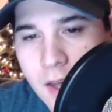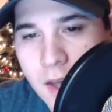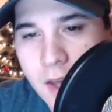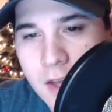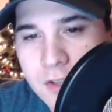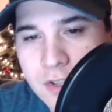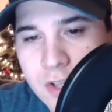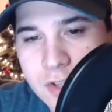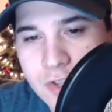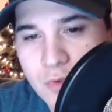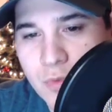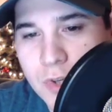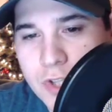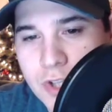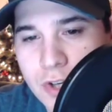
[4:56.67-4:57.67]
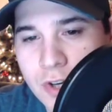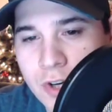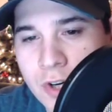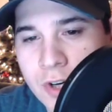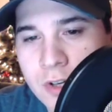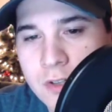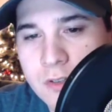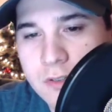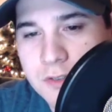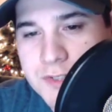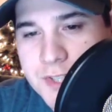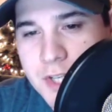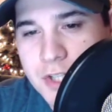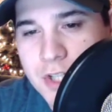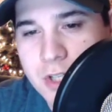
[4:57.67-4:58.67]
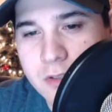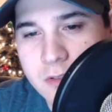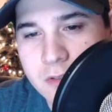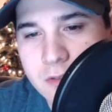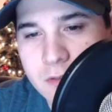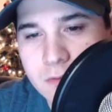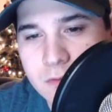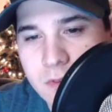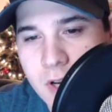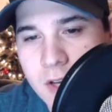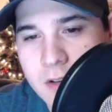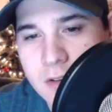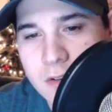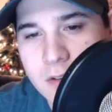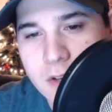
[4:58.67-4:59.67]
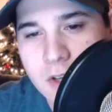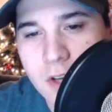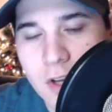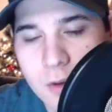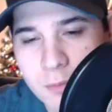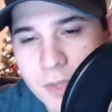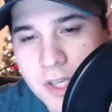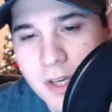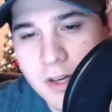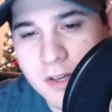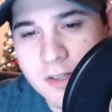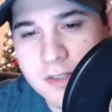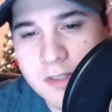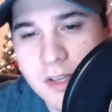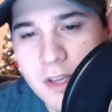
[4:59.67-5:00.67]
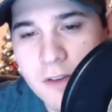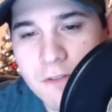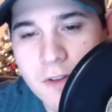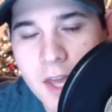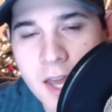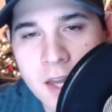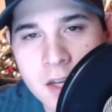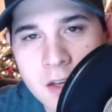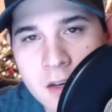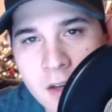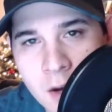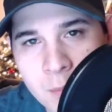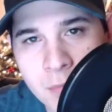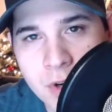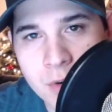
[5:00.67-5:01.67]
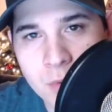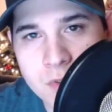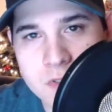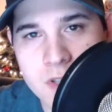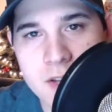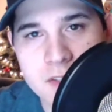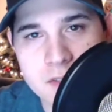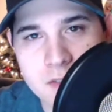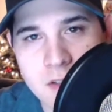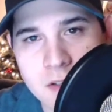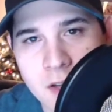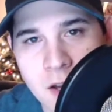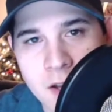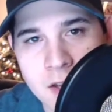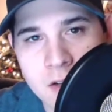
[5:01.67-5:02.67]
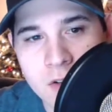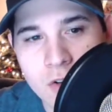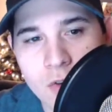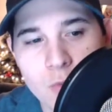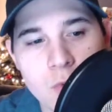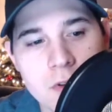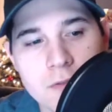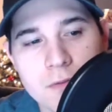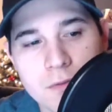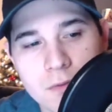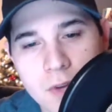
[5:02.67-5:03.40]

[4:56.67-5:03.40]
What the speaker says: and just return digits, right? because if any number was less than 9, we